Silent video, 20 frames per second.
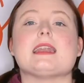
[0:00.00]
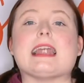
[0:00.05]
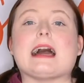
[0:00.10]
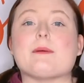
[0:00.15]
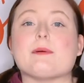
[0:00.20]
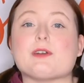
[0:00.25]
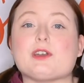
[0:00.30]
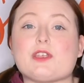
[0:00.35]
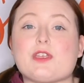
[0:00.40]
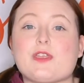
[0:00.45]

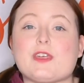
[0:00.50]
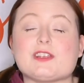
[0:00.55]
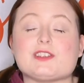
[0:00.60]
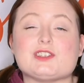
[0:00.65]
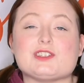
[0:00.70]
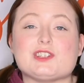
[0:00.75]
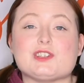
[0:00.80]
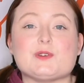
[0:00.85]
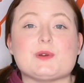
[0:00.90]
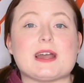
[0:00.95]
Now a good thing to
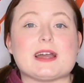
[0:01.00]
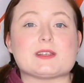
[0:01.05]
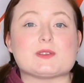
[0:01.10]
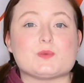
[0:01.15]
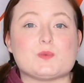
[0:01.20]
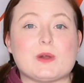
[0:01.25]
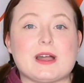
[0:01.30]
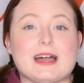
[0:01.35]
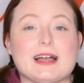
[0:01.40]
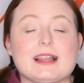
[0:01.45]
do as
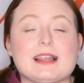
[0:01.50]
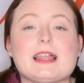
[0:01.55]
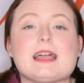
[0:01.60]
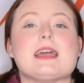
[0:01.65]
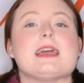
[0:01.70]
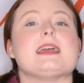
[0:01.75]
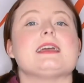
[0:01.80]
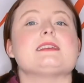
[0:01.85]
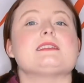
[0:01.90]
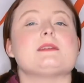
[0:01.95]
well
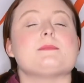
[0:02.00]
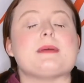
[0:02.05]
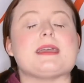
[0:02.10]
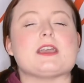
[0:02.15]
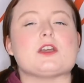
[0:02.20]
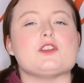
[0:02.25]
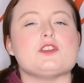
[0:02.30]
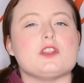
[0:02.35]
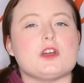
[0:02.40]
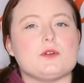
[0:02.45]
is to make
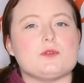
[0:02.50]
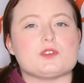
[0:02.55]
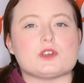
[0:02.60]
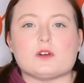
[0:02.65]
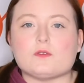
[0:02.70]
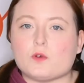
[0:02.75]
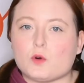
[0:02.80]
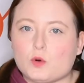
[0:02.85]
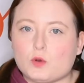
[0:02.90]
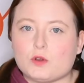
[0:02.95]
a note
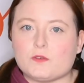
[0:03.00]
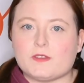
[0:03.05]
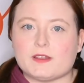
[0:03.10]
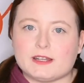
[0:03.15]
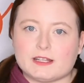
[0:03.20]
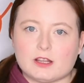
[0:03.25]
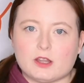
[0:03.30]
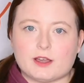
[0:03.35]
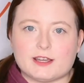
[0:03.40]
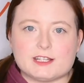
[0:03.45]
of all of the
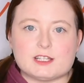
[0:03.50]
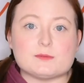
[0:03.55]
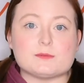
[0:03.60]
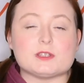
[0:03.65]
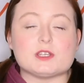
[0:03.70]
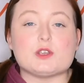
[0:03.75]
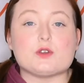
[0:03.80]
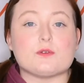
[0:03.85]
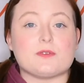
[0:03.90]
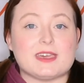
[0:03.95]
little items
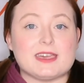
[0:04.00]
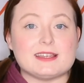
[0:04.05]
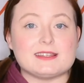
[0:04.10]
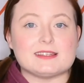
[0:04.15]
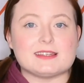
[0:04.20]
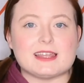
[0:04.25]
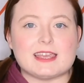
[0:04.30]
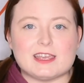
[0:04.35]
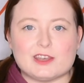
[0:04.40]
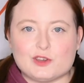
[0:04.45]
that you have
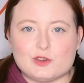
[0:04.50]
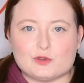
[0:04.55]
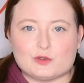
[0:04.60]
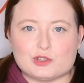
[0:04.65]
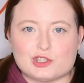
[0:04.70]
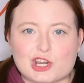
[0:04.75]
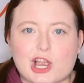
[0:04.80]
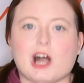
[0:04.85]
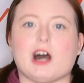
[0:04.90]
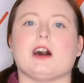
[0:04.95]
hidden in your
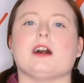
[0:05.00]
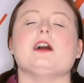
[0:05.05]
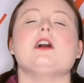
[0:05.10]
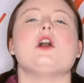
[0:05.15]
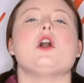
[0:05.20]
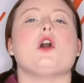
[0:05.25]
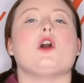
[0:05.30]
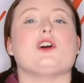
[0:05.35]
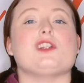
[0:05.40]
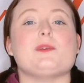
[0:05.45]
jar
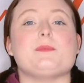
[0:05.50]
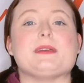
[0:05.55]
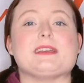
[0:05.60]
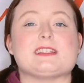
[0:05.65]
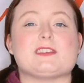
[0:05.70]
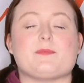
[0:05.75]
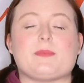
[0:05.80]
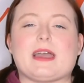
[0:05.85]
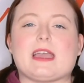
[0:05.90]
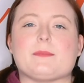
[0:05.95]
on a piece
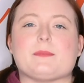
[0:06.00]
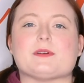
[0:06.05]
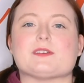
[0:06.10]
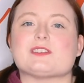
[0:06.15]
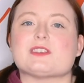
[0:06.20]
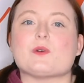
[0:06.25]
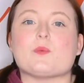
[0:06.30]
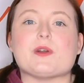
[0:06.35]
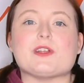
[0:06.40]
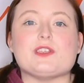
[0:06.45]
of paper so
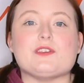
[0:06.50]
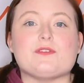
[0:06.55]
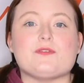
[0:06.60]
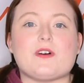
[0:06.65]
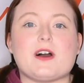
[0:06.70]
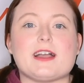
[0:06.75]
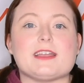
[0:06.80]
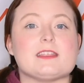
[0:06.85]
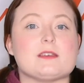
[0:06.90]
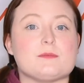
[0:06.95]
that when you
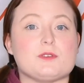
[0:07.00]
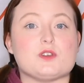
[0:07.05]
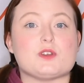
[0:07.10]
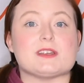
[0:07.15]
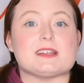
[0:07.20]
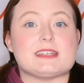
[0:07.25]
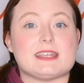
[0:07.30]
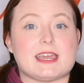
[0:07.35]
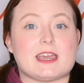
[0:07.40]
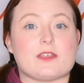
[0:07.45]
find them you
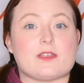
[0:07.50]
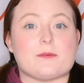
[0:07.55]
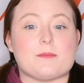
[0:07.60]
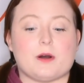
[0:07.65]
can tick them